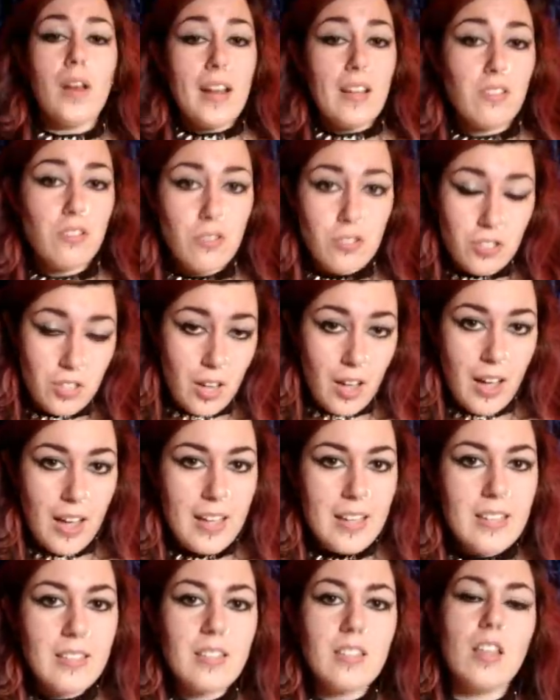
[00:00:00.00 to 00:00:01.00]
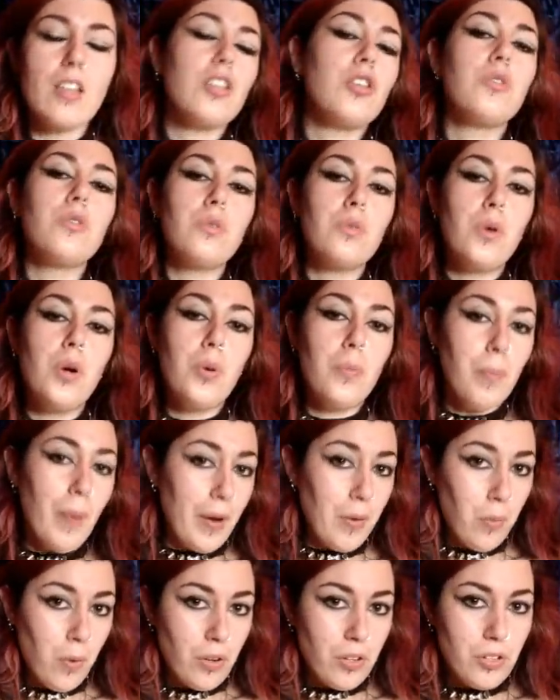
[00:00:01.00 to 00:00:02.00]
One exercise that you
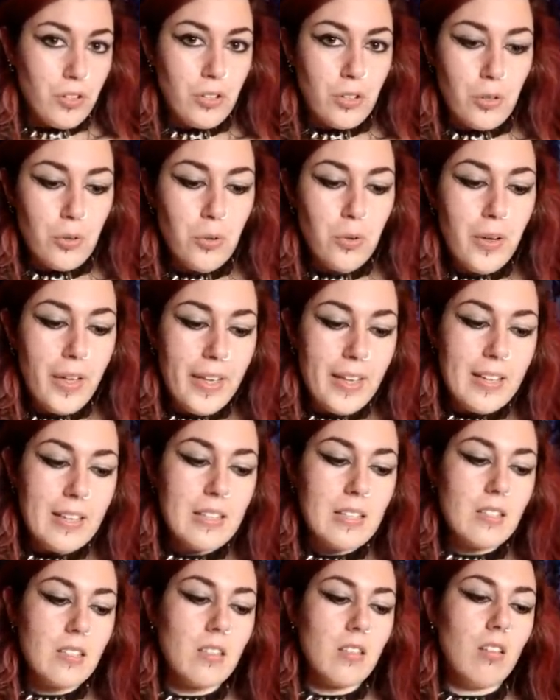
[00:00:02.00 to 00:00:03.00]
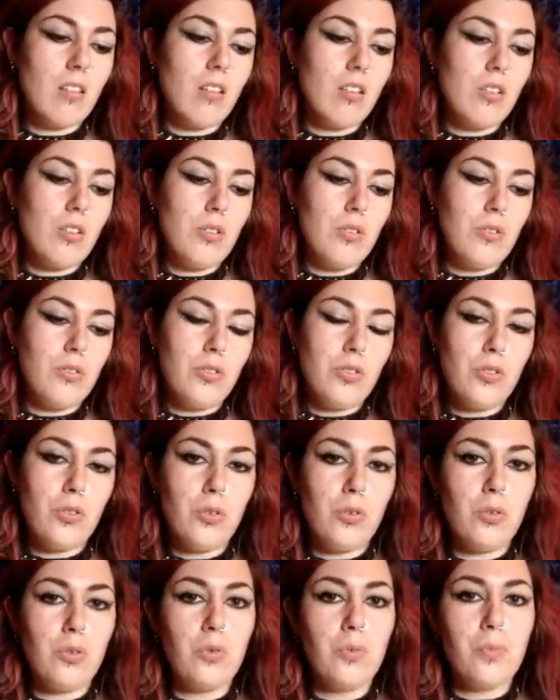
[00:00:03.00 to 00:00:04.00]
might want to do is
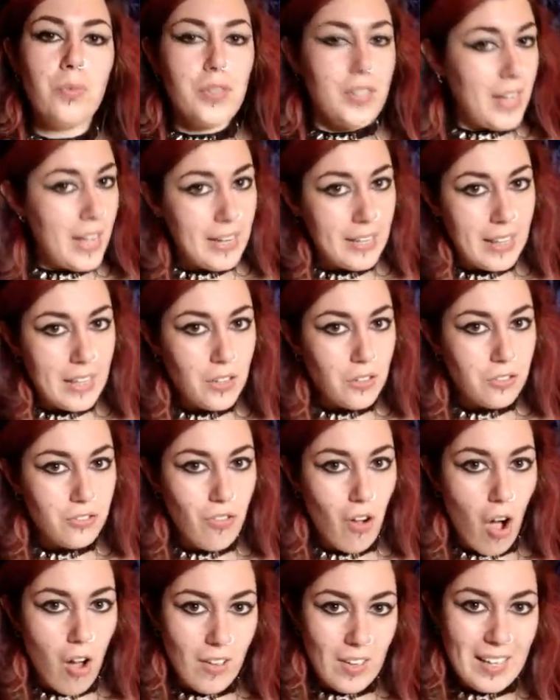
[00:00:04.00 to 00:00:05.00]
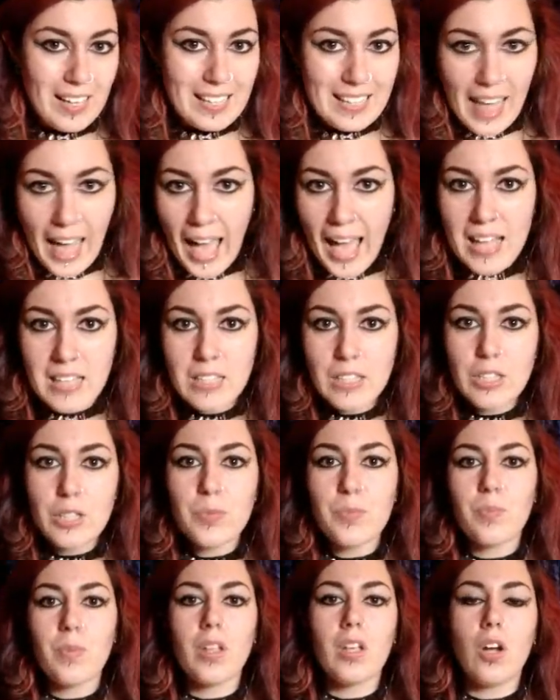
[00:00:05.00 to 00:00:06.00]
to pretend that you're fogging
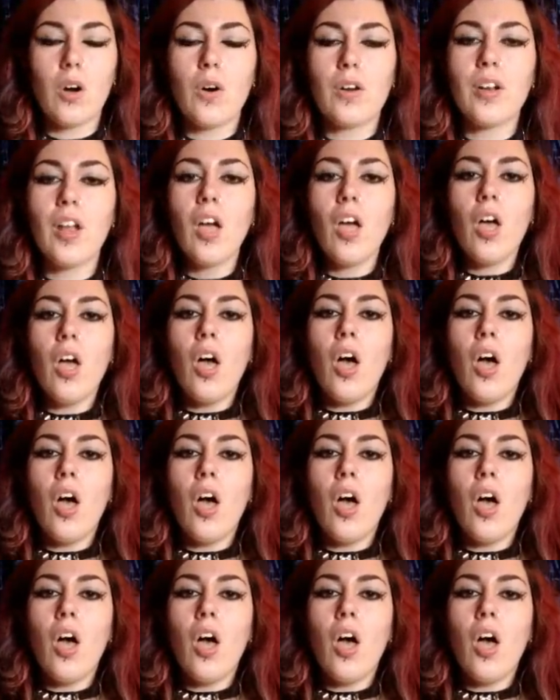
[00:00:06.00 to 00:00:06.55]
glass, going